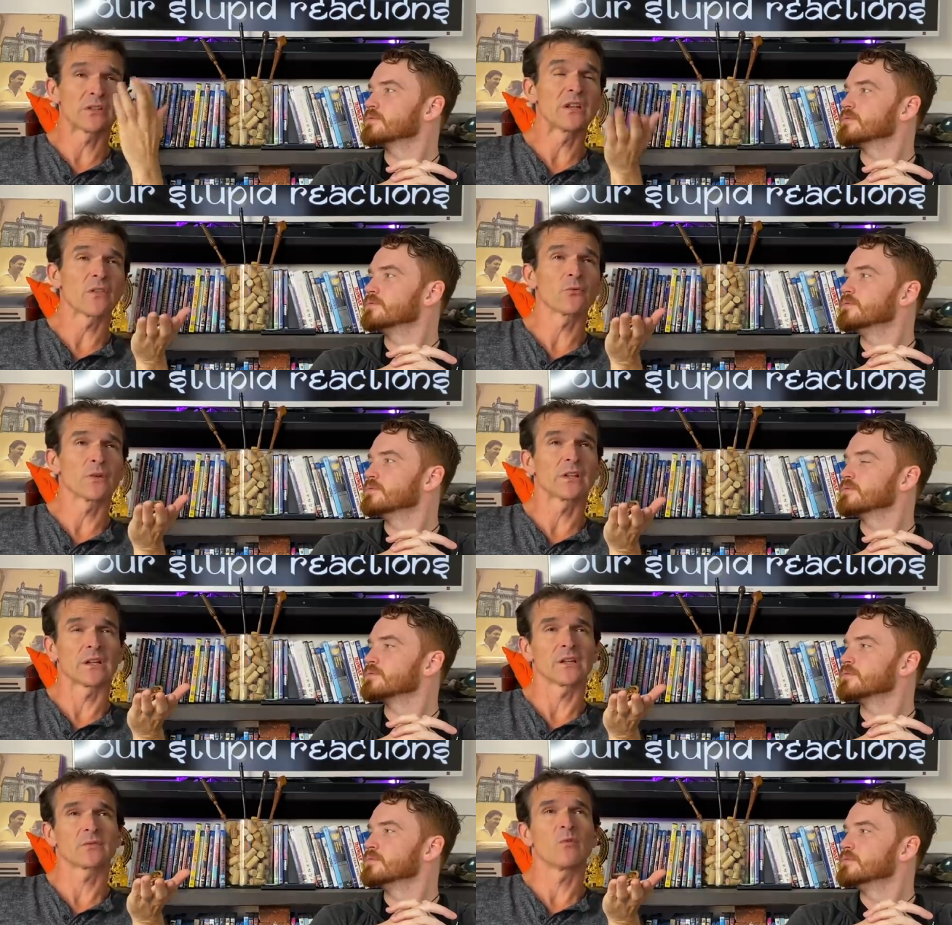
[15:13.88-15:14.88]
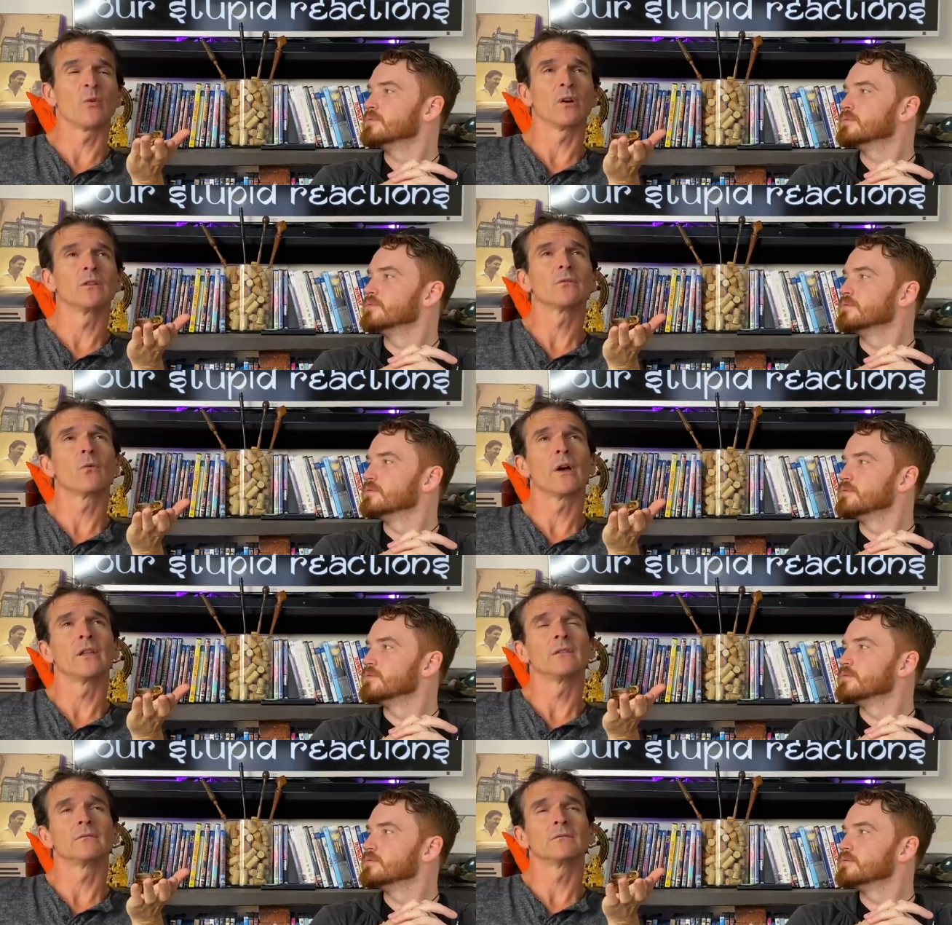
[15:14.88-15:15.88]
Speaker 1: another really nice moment
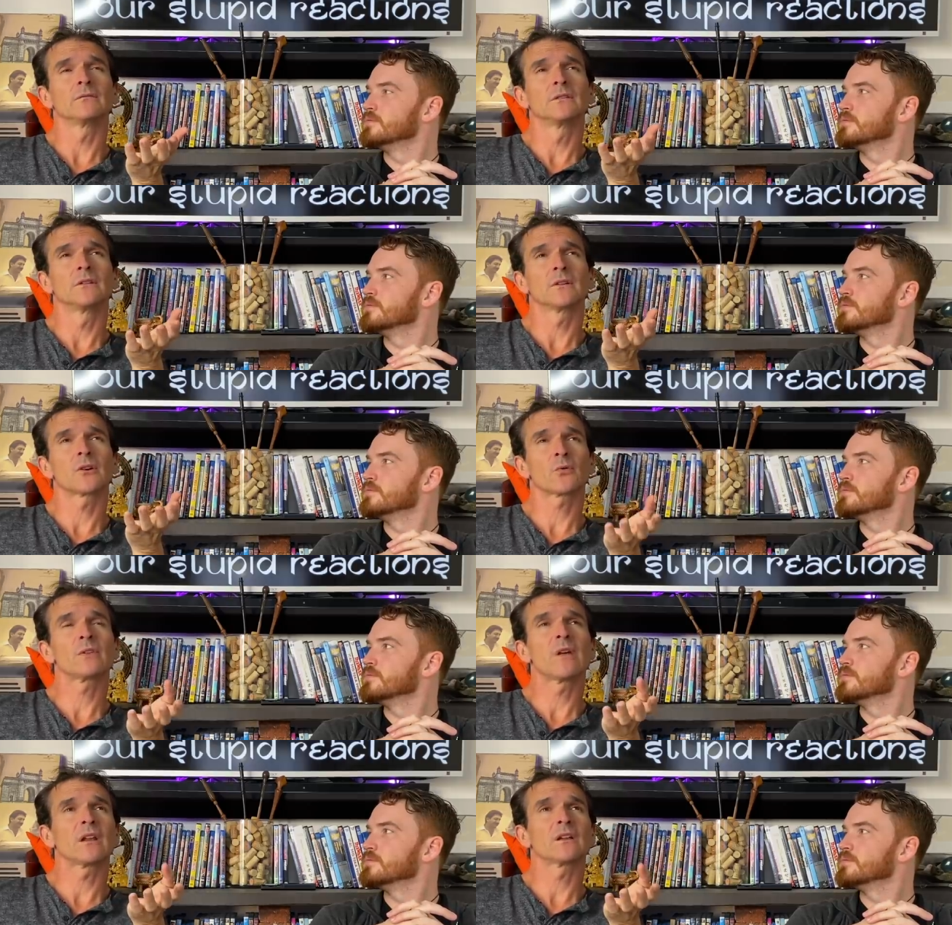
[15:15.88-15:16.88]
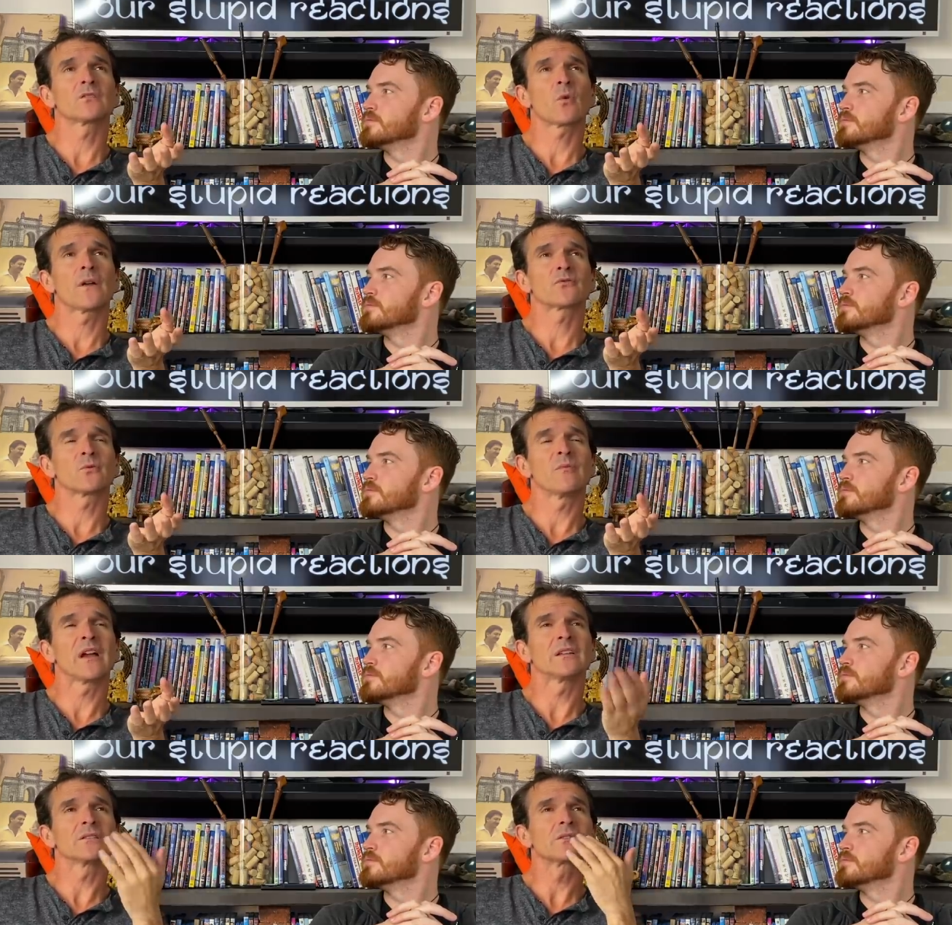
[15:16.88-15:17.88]
when they're cremating his wife's
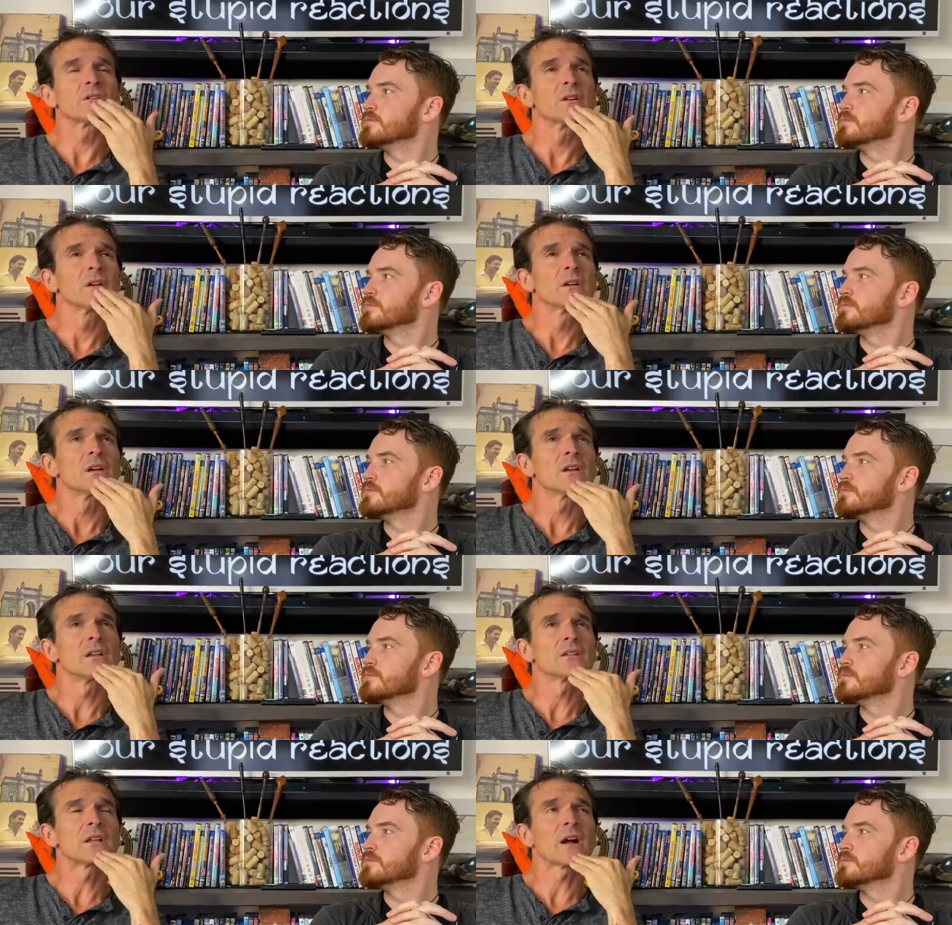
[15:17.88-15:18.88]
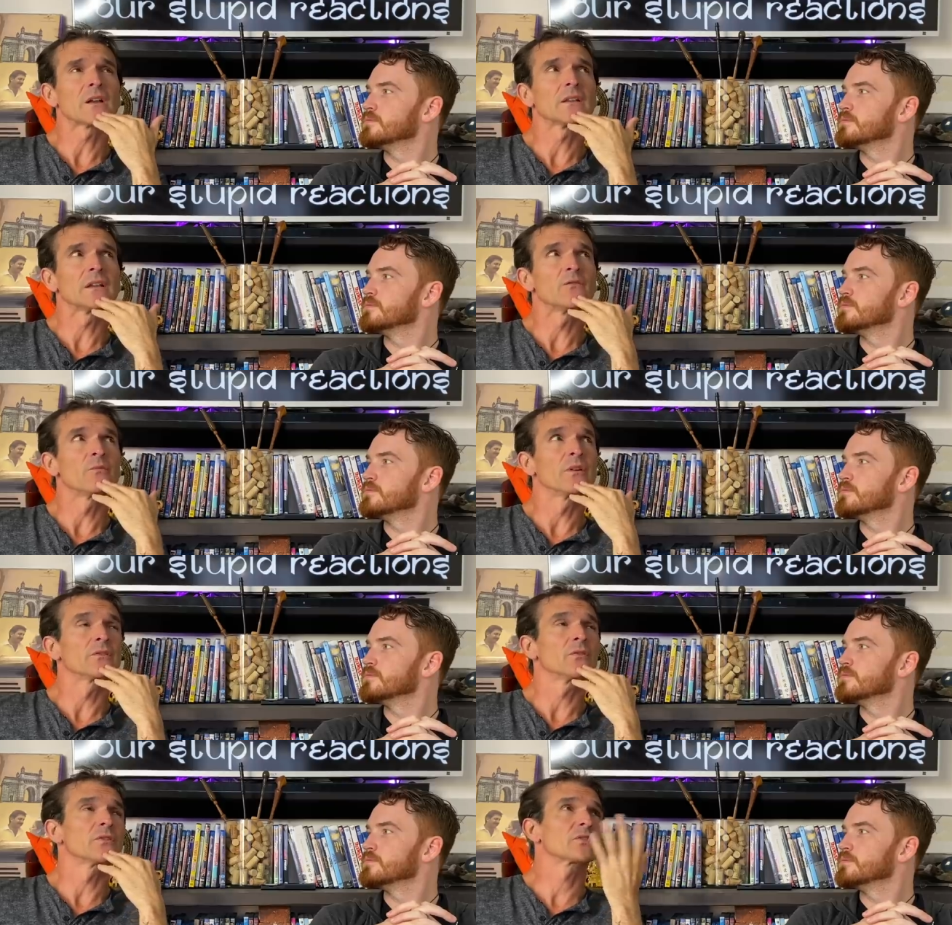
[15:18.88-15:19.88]
remains and he's not going to leave
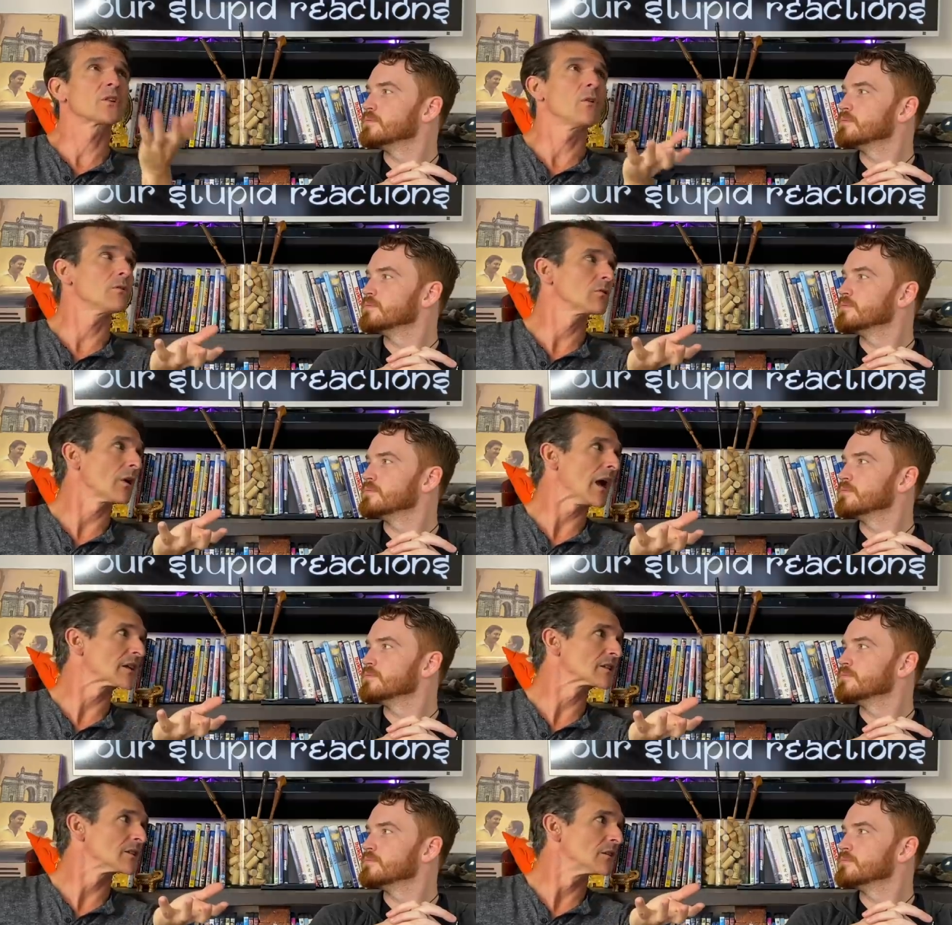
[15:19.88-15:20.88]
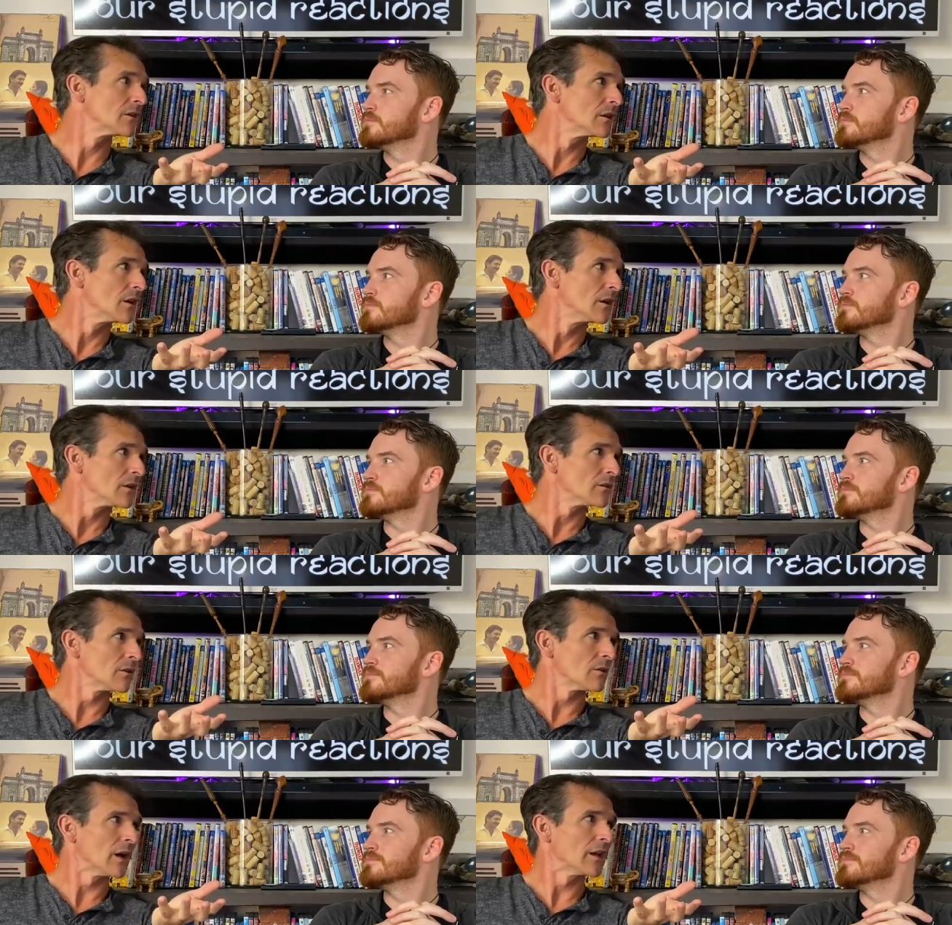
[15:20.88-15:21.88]
until the skull cracks. Mm. You
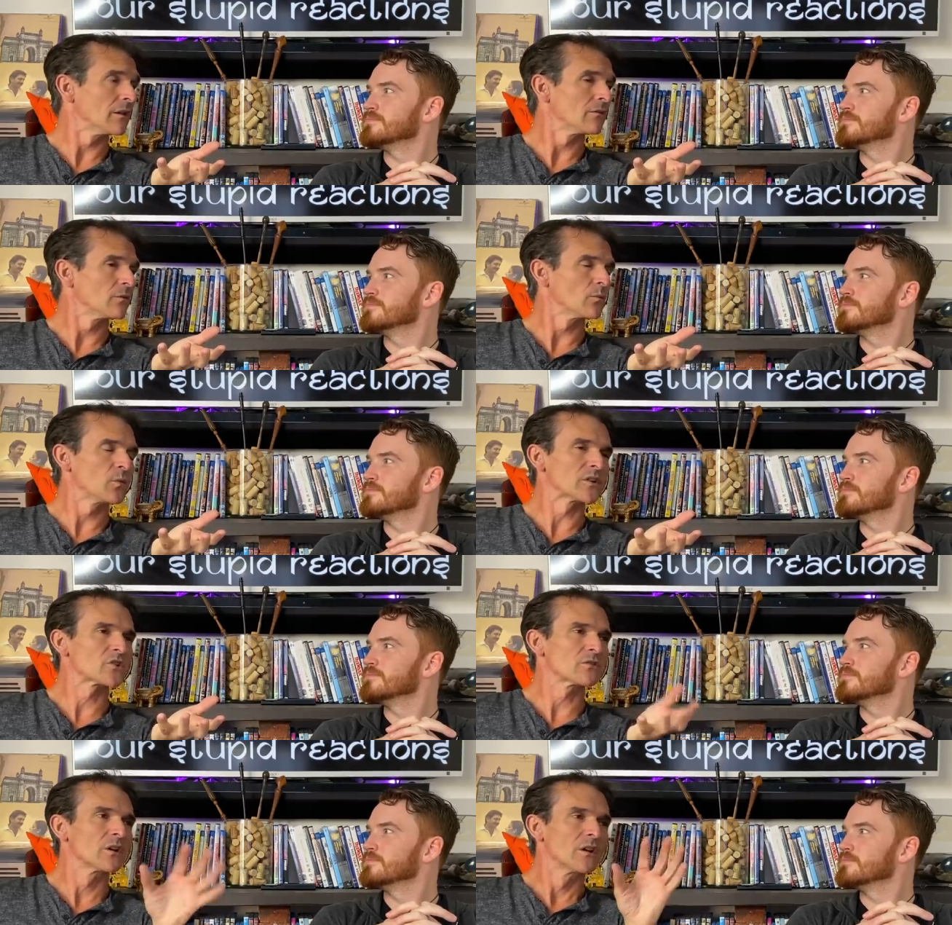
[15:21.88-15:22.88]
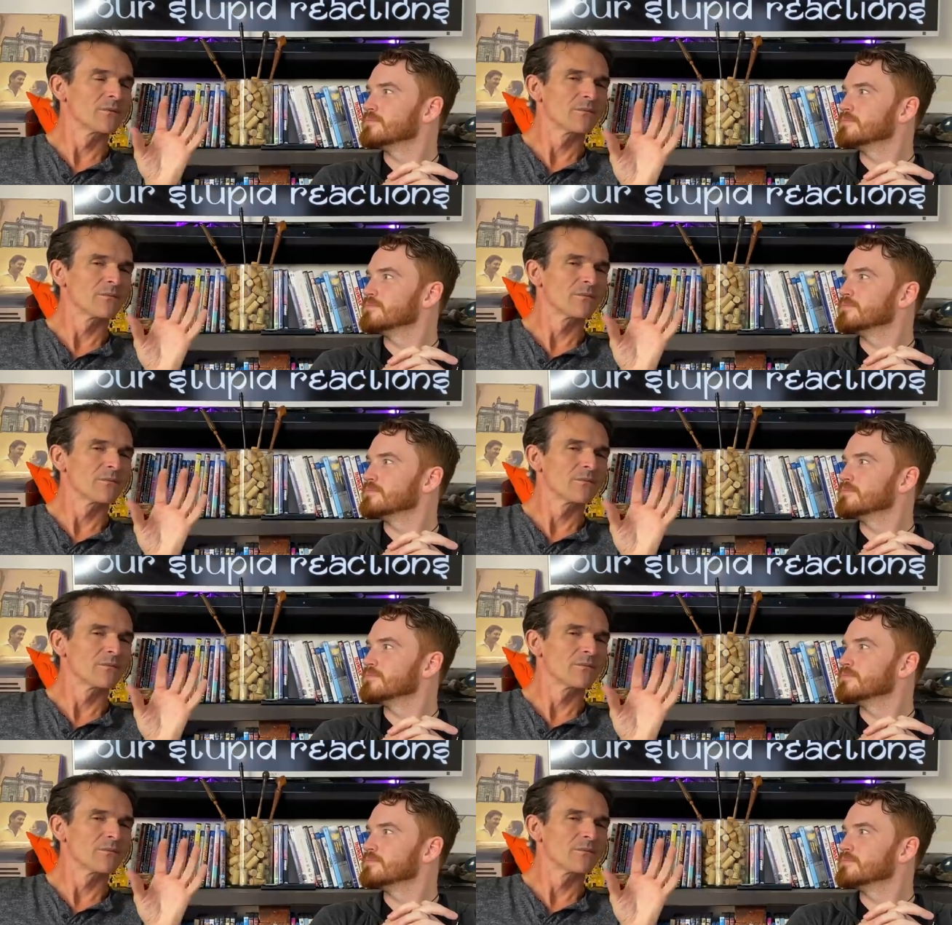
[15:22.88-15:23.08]
know, and which